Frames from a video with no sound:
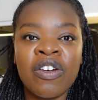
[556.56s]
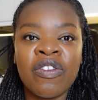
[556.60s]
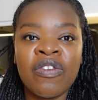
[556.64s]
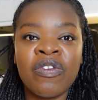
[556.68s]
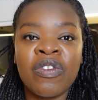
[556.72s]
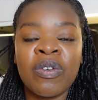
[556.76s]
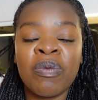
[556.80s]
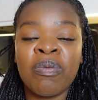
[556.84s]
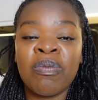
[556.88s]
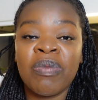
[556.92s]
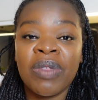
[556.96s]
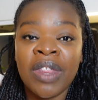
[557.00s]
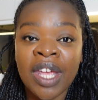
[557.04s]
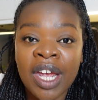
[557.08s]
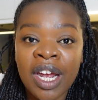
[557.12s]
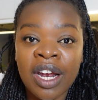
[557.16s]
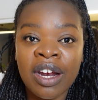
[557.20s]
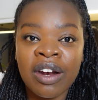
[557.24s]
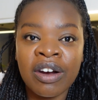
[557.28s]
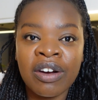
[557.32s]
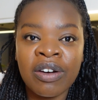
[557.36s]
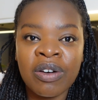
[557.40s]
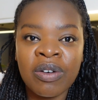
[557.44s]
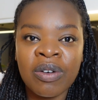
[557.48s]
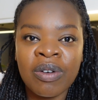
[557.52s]
From
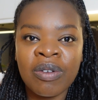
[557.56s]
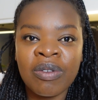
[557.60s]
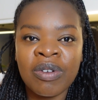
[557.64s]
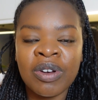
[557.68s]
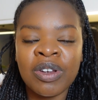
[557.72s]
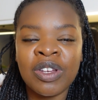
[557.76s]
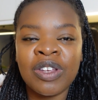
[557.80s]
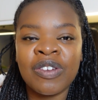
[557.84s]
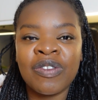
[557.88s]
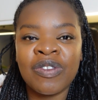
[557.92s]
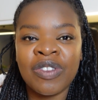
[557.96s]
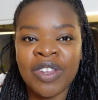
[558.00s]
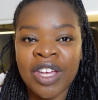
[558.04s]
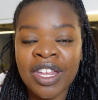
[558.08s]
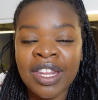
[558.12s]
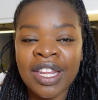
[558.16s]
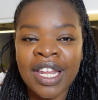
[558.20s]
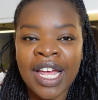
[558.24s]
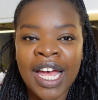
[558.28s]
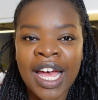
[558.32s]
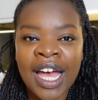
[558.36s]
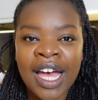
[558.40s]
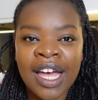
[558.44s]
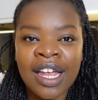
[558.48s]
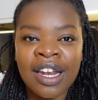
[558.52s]
there, when you've done
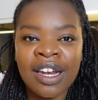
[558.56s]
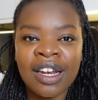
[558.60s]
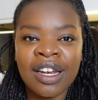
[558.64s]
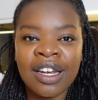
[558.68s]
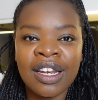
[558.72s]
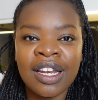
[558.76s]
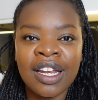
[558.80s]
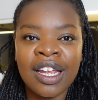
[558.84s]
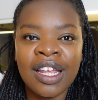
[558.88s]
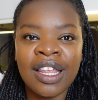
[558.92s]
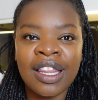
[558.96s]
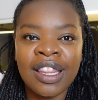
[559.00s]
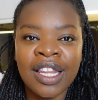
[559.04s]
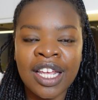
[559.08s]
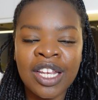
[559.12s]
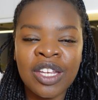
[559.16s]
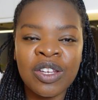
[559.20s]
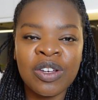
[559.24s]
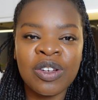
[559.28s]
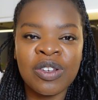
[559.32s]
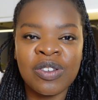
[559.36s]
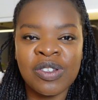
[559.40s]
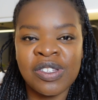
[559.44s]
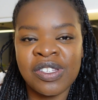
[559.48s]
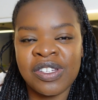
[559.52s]
that, then
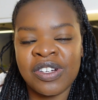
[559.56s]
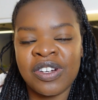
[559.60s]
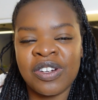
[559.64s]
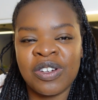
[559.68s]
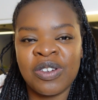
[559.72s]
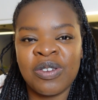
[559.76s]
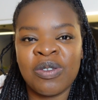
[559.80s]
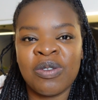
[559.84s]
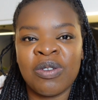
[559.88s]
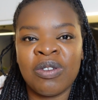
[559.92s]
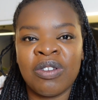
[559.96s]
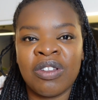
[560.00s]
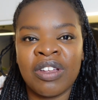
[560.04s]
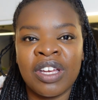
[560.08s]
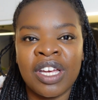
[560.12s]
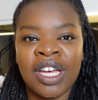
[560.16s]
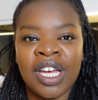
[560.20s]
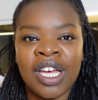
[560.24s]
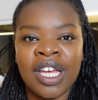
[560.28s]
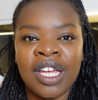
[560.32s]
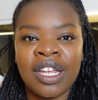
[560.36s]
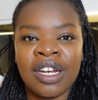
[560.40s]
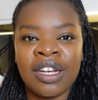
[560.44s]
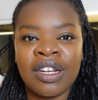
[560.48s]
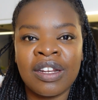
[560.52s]
you can start Googling
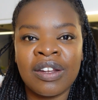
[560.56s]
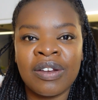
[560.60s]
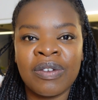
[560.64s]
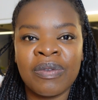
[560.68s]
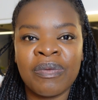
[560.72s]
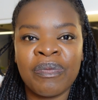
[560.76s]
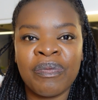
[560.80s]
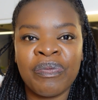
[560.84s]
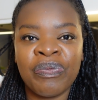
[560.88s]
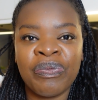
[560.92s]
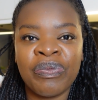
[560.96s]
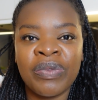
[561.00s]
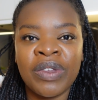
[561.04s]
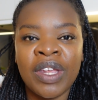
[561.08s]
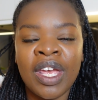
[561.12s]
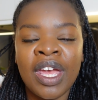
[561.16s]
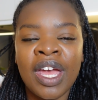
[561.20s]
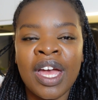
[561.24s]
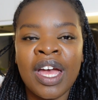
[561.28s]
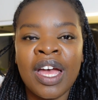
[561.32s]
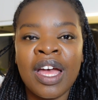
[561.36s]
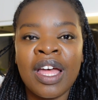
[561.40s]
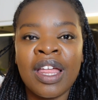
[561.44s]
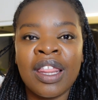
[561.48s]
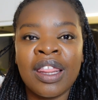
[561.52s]
it.
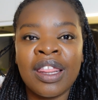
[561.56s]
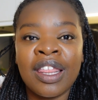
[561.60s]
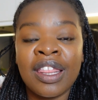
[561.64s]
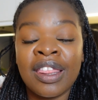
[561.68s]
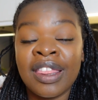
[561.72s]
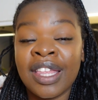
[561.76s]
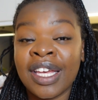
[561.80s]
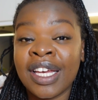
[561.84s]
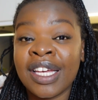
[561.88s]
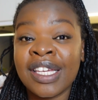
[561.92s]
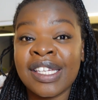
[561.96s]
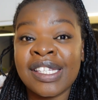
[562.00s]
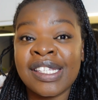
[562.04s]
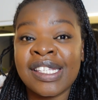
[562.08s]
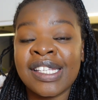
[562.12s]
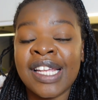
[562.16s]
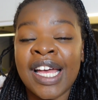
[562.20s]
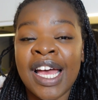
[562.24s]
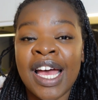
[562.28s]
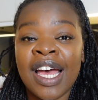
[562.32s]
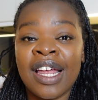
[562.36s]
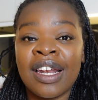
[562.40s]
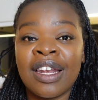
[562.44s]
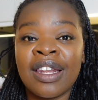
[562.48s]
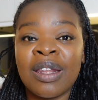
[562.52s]
The thing is
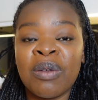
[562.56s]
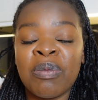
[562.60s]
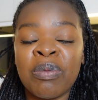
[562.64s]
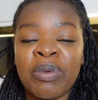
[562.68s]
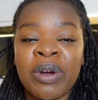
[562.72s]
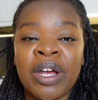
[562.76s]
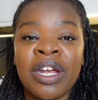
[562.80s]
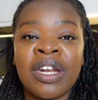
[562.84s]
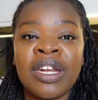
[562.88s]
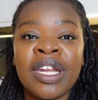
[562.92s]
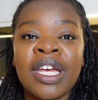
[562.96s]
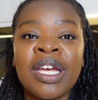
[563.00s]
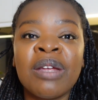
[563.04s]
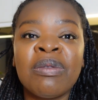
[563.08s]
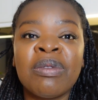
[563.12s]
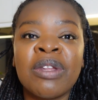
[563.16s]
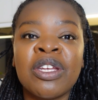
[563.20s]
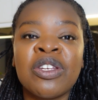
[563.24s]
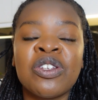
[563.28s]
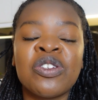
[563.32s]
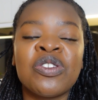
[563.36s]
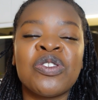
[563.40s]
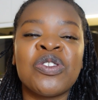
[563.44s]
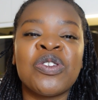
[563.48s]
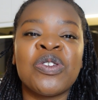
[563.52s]
that the brand name
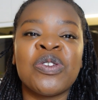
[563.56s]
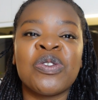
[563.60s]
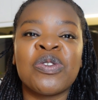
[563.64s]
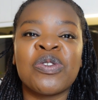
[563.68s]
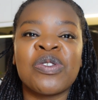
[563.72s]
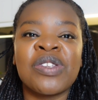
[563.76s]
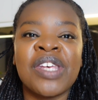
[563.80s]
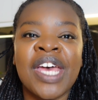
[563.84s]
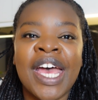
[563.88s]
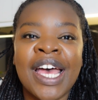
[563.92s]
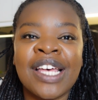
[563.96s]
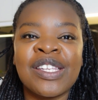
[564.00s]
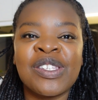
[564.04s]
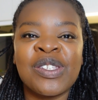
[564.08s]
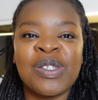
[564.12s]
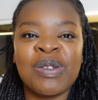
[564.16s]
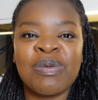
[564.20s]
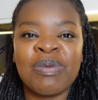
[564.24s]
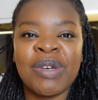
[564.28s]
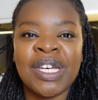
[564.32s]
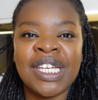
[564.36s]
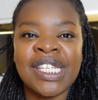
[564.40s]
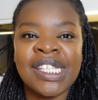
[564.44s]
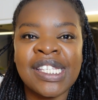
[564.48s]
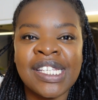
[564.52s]
that you choose has
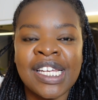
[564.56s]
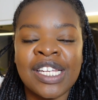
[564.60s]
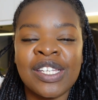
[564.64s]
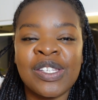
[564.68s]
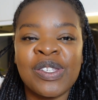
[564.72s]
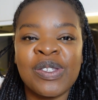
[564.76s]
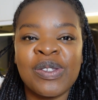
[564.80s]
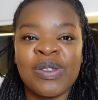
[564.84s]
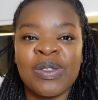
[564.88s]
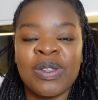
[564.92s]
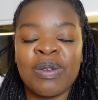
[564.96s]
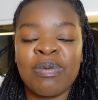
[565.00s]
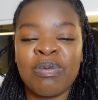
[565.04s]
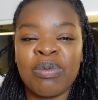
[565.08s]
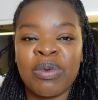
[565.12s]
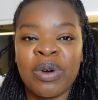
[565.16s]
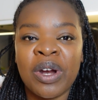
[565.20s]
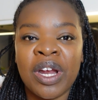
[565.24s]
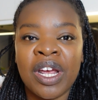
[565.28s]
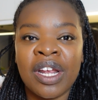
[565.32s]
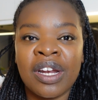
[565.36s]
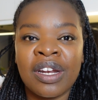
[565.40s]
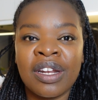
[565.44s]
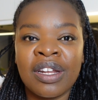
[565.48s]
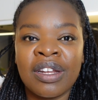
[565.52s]
to make sense to the
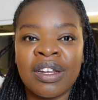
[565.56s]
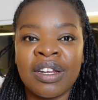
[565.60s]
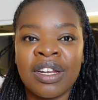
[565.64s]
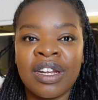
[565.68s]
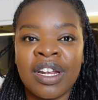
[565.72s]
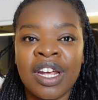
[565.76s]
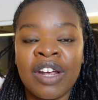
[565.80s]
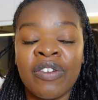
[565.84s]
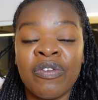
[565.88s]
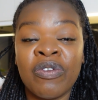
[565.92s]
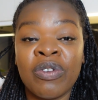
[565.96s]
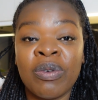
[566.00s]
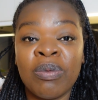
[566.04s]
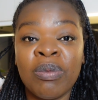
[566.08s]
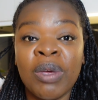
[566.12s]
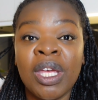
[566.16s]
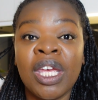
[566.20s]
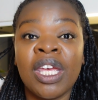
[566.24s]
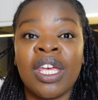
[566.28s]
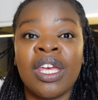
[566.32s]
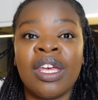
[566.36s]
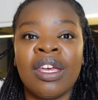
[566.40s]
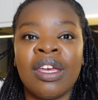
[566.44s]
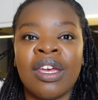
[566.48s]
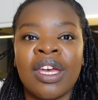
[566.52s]
brand. And for
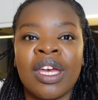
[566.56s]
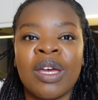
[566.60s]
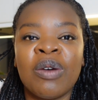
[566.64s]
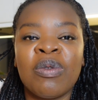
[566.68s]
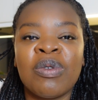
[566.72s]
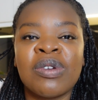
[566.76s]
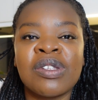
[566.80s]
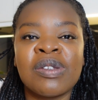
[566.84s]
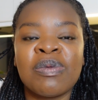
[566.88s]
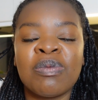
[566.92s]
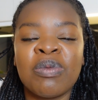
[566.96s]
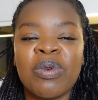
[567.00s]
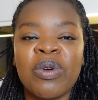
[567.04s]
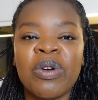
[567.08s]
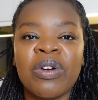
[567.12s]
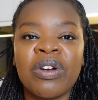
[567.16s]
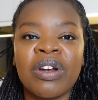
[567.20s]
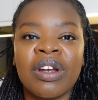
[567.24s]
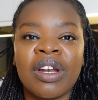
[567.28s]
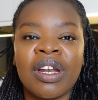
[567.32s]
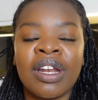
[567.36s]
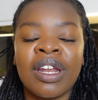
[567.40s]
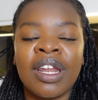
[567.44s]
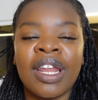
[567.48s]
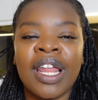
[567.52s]
me, it was
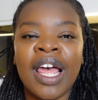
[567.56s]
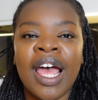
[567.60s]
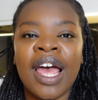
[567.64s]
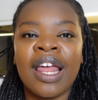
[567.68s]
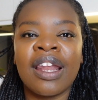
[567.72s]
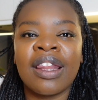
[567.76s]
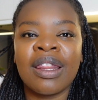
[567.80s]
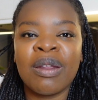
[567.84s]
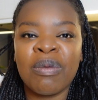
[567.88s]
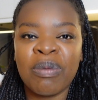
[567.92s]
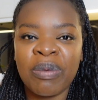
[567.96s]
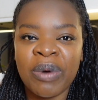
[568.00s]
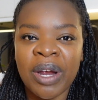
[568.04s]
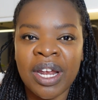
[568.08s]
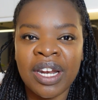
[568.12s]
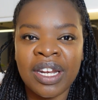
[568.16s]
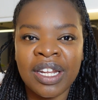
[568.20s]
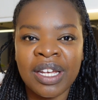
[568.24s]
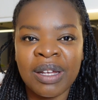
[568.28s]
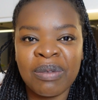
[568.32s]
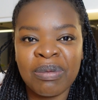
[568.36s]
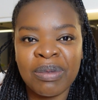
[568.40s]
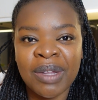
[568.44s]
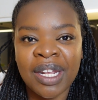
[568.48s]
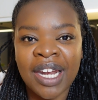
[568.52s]
important that the brand
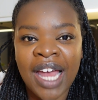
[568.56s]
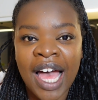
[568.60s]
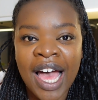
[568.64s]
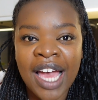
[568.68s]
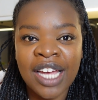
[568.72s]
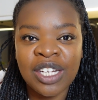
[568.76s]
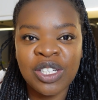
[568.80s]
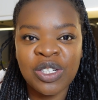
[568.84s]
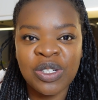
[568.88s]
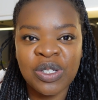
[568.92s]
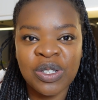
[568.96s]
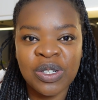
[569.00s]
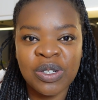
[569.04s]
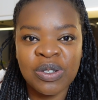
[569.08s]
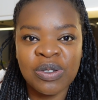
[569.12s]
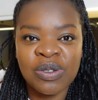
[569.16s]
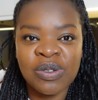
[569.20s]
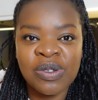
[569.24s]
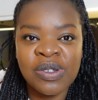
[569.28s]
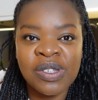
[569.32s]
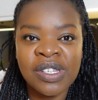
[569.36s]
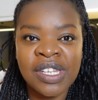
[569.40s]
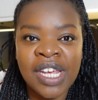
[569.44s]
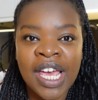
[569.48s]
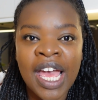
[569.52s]
name that I
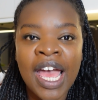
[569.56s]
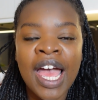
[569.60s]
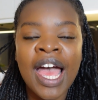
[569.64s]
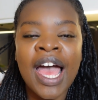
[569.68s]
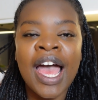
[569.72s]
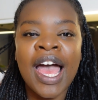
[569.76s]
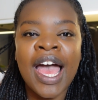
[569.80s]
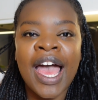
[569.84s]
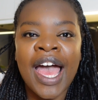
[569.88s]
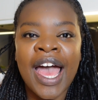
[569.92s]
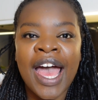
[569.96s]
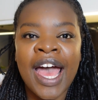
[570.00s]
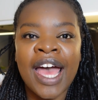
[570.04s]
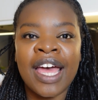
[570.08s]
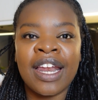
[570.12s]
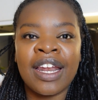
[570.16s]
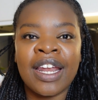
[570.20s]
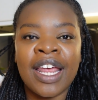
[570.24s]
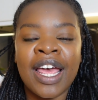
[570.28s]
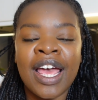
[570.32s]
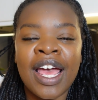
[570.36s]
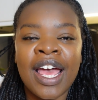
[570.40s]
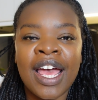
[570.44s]
chose had